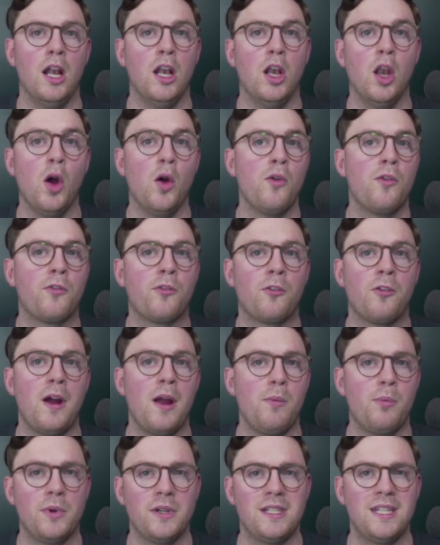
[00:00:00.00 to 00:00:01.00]
low
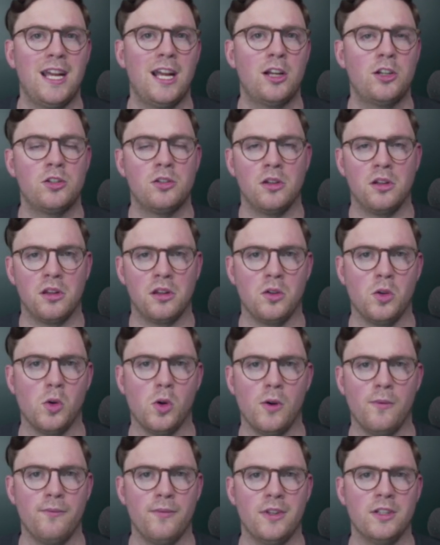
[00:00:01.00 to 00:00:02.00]
threat protection
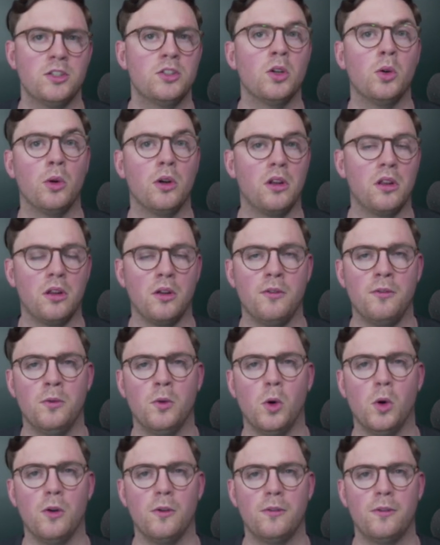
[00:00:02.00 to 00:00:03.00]
score? And so on and so
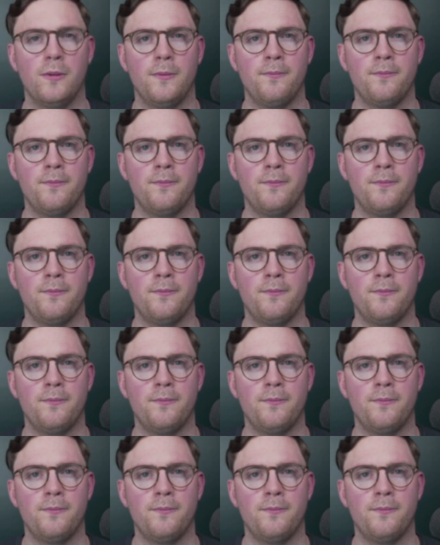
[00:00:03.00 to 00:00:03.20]
forth.